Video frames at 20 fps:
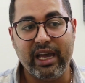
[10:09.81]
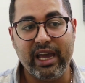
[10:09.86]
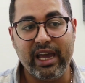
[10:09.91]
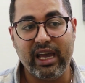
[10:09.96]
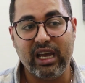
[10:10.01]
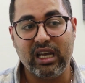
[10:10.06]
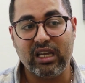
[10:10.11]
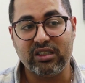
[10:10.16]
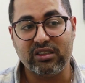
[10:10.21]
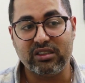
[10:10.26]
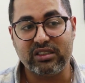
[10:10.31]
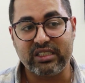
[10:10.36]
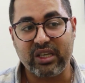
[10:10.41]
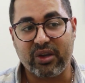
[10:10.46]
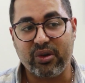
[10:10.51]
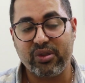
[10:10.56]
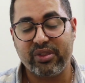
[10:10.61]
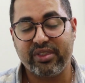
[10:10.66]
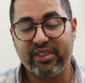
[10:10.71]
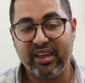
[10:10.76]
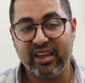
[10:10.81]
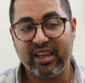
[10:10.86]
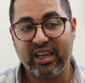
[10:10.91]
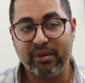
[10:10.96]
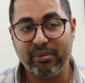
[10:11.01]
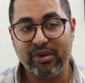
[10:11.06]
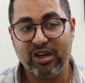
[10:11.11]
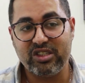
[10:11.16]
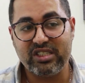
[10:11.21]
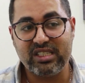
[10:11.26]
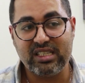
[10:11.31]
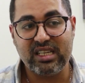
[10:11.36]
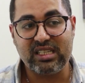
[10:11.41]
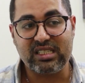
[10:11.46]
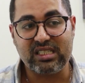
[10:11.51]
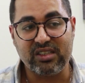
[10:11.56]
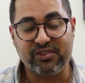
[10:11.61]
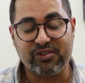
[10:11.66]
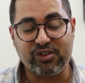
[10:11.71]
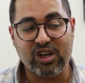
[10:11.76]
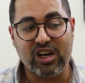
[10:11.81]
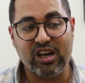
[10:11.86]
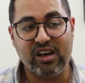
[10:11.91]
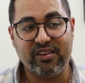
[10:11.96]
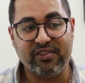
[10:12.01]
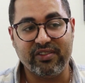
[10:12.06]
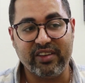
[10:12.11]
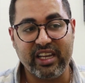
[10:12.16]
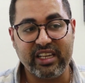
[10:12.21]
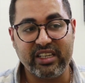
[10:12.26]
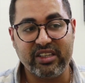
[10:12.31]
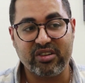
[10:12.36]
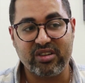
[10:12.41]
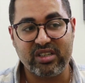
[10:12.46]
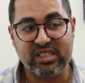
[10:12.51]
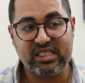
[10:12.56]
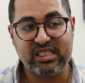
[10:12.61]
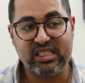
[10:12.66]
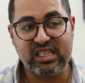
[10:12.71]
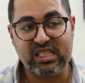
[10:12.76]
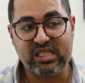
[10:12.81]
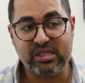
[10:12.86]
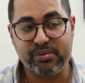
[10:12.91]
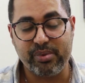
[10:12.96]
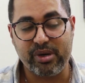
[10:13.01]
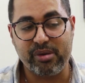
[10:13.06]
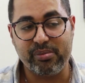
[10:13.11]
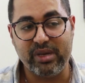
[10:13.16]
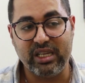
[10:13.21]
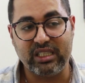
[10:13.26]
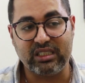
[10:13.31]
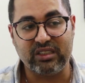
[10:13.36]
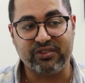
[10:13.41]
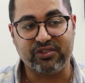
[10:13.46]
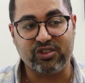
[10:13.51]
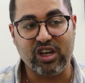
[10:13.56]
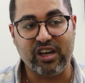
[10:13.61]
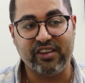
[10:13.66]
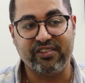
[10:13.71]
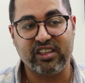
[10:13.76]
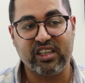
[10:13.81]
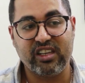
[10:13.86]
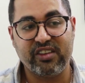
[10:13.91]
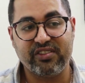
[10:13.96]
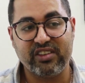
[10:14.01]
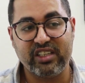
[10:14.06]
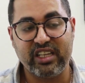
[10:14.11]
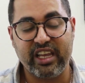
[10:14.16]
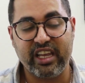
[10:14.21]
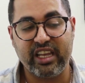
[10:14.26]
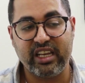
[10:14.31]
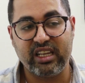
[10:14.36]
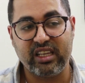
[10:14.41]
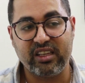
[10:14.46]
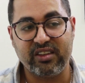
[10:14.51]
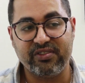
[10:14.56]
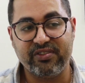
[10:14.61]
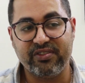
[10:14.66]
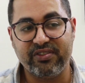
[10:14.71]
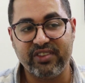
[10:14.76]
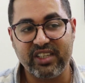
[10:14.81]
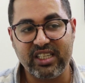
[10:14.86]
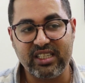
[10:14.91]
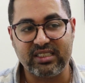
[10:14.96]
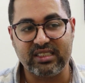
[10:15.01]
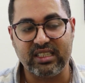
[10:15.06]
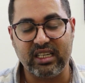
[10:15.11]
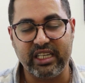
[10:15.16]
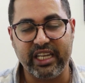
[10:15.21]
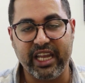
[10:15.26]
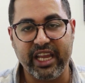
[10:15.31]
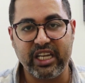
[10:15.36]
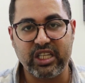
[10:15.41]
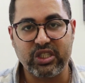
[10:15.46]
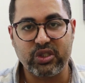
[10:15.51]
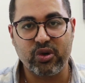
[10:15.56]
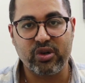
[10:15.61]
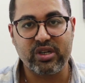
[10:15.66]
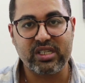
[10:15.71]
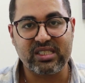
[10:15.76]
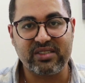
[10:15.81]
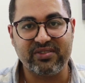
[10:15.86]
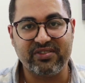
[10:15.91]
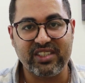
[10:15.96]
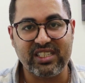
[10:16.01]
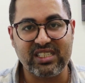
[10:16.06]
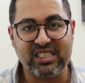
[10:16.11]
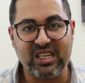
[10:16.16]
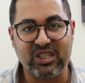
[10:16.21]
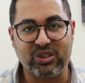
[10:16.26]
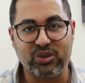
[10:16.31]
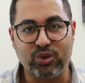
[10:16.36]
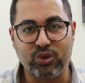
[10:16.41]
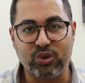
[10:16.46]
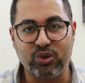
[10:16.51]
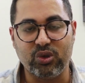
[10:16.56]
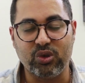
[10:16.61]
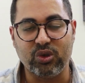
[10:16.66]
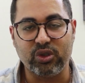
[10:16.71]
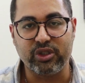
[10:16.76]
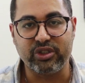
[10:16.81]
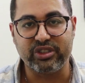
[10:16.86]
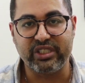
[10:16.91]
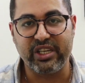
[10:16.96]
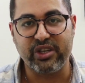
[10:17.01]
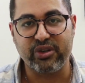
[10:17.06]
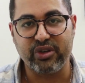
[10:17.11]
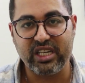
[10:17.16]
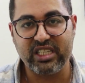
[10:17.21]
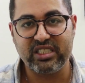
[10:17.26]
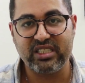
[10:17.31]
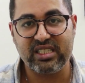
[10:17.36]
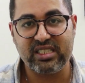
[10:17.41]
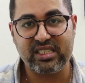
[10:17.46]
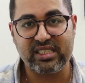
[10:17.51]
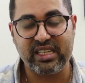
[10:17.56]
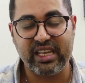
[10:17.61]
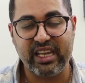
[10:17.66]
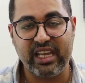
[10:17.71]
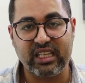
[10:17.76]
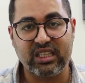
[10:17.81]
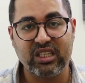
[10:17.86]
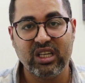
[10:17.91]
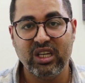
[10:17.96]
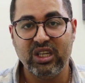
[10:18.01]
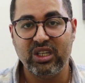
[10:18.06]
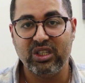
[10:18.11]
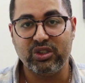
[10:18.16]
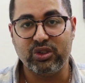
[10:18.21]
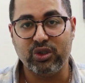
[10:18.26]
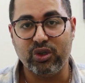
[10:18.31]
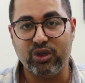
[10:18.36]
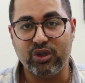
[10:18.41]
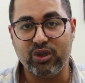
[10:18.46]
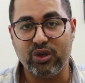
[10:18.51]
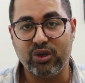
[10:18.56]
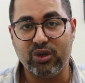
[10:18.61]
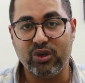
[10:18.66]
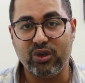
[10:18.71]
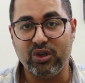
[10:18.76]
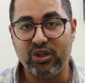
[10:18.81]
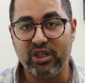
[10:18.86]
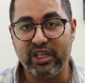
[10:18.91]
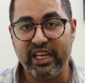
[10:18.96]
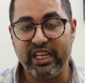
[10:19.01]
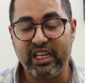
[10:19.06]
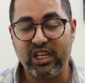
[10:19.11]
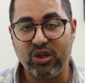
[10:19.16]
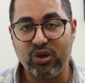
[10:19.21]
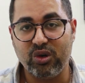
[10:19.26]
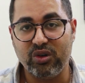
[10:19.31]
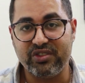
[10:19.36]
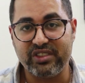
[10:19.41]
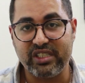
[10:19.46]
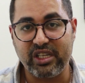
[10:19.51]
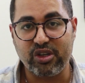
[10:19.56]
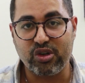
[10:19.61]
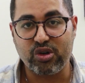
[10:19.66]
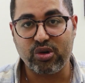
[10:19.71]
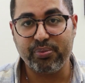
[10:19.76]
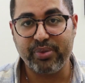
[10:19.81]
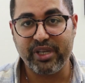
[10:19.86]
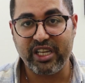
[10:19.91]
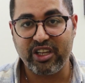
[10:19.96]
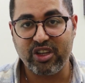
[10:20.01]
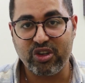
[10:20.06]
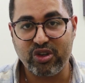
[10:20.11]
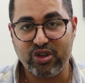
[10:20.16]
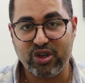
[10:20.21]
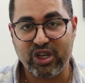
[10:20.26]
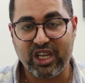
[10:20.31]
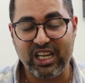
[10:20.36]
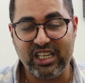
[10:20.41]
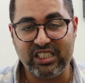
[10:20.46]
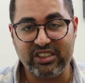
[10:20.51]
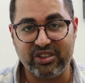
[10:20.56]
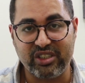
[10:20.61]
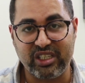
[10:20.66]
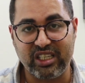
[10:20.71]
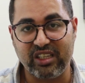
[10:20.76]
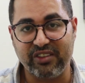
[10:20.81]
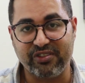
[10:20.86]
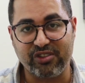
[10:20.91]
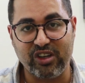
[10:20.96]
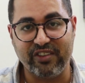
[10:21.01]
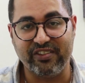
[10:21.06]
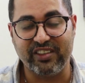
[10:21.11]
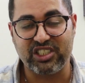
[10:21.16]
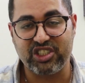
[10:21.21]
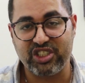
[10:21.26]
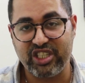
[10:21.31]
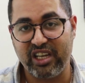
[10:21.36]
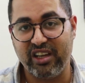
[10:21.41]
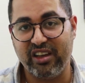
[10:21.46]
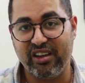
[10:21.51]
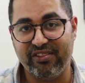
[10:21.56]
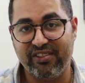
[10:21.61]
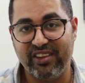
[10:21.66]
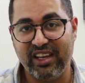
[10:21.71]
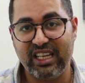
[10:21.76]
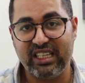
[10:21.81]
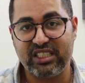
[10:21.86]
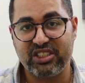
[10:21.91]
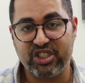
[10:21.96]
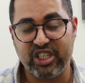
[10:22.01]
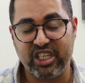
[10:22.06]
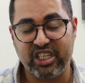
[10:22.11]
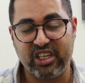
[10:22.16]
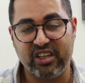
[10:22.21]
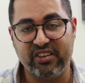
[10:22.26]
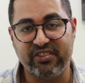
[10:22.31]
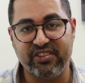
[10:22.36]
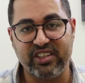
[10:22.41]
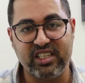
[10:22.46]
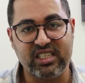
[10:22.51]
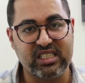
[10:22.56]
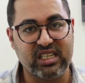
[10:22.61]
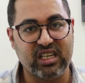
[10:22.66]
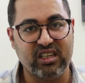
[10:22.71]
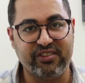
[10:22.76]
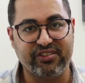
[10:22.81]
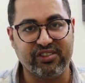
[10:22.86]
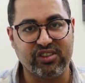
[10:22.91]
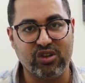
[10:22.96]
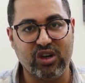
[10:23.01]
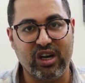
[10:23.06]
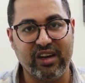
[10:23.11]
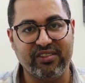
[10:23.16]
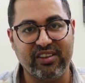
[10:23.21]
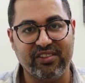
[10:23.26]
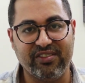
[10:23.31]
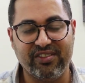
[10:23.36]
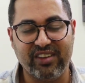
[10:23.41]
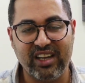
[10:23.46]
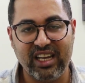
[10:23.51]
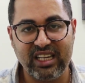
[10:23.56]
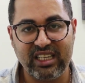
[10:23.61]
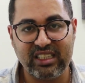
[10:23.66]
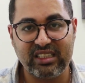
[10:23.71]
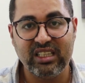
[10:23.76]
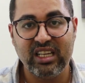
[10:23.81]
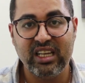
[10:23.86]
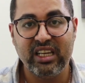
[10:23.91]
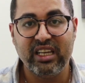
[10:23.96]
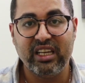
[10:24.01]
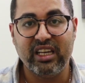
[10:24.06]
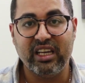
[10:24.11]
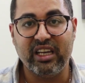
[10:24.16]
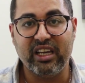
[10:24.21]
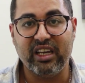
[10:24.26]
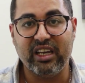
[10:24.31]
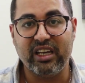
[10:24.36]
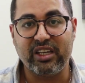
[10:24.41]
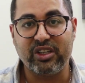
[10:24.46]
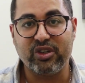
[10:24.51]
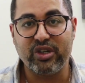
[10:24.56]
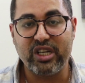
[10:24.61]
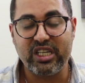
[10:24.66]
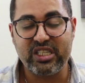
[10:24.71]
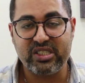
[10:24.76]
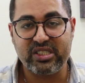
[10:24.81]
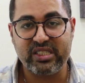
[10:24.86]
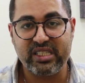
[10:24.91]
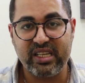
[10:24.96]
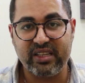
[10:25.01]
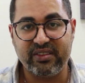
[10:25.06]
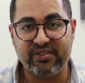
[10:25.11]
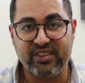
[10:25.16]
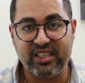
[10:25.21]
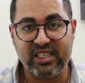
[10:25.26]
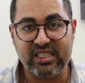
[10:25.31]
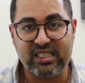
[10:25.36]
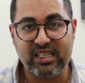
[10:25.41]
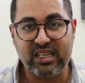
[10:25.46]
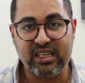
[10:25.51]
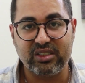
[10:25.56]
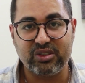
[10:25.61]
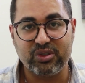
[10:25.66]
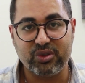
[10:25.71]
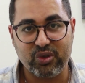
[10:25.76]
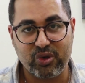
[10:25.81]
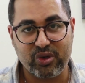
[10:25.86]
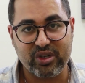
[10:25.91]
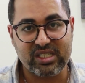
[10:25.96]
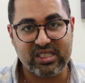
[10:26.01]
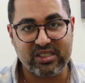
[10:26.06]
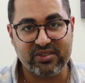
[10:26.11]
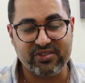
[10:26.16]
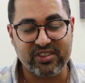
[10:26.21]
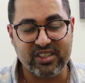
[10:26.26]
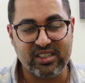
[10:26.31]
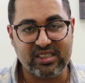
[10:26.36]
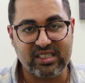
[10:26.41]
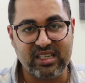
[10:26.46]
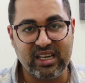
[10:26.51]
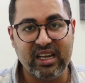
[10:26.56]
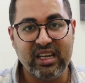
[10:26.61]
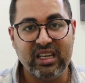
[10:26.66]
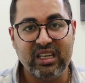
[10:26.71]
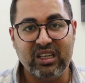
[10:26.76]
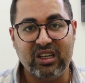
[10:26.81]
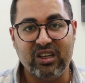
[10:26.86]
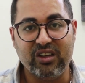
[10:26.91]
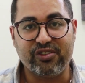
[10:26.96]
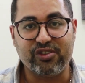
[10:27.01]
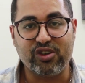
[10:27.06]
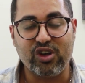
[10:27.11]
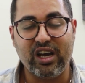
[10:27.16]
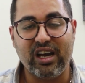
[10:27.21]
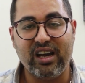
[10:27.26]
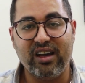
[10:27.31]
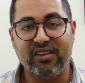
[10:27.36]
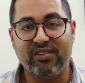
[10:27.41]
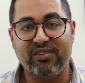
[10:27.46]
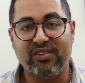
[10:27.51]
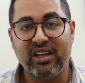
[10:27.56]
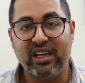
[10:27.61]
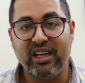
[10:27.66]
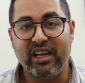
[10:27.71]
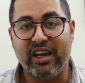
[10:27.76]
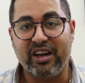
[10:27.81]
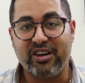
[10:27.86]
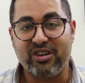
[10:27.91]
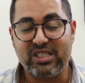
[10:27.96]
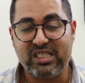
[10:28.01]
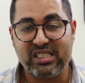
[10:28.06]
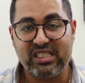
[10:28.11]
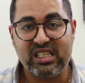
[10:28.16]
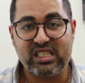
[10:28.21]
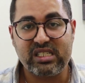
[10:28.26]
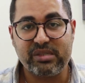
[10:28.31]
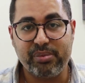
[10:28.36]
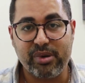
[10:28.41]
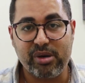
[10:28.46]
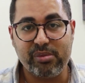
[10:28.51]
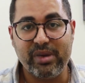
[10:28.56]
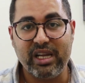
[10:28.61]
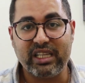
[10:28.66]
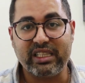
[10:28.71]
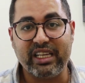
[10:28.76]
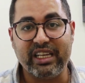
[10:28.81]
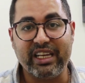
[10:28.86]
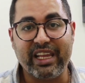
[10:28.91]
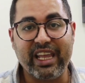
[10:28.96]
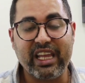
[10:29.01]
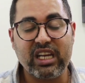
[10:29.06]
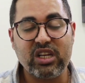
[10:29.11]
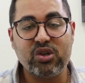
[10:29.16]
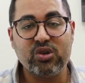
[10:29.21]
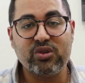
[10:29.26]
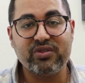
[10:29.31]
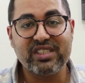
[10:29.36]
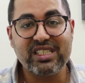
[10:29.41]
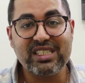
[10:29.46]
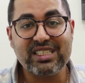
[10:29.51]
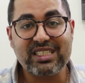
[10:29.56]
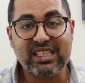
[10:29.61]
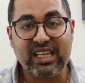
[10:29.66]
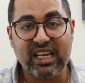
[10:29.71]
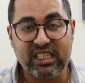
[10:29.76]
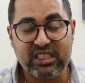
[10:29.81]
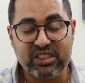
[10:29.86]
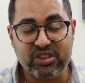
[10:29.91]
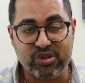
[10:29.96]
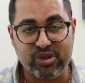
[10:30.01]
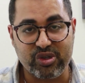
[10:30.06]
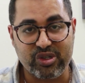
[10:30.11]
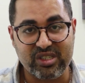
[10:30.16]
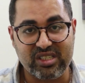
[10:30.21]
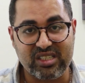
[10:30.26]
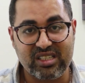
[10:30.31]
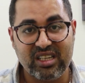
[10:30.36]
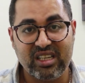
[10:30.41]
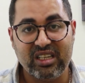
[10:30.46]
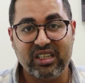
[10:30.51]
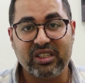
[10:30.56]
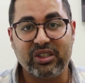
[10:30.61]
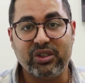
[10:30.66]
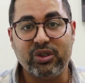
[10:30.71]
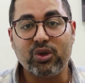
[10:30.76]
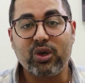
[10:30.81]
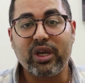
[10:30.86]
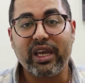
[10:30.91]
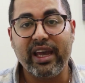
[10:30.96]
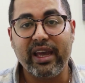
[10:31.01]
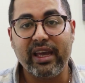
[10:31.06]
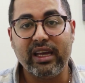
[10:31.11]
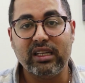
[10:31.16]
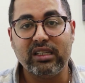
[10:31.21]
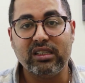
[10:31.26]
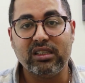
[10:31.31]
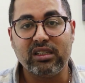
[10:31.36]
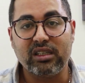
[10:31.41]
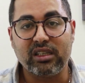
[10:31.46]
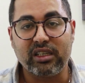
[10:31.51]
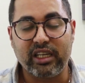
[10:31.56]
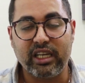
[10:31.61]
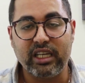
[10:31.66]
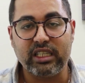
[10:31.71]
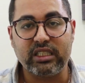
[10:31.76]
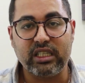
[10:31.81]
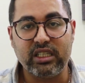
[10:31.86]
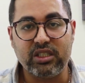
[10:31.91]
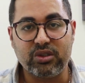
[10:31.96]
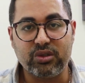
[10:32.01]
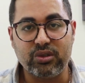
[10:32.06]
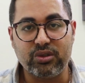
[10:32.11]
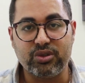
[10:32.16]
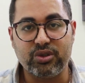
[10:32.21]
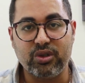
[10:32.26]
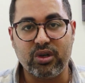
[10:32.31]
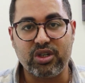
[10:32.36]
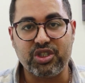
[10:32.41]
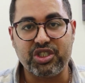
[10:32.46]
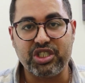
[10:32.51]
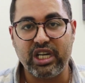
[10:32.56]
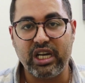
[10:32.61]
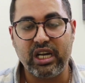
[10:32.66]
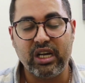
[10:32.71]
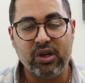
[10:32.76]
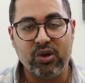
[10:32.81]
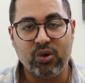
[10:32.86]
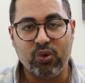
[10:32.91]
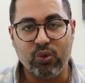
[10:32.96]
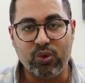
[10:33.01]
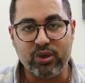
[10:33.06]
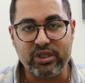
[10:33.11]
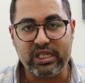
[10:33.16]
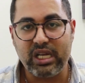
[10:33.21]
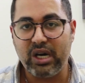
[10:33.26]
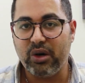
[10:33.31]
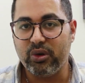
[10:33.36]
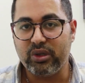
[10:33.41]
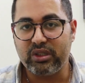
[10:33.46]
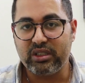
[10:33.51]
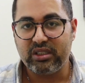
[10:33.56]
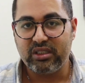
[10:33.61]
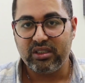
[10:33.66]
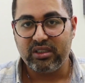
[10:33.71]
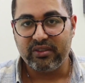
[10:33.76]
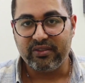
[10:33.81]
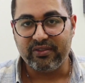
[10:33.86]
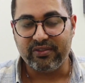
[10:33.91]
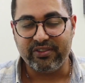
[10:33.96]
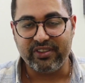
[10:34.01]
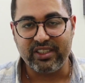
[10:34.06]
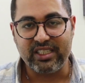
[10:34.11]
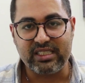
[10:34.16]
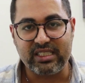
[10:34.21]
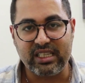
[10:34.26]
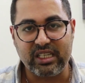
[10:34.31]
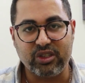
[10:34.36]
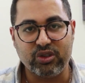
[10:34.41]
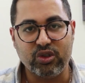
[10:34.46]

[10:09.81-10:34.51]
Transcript: And the good thing about this, if you have any residence permit, if you have even any visa, any tourist visa to the United States, to any of the European Union country, if you have a, a valid Schengen visa, if you have a valid uh, United States visa, tourist visa, if you have a residence permit in any of these countries, you can get into Georgia without visa.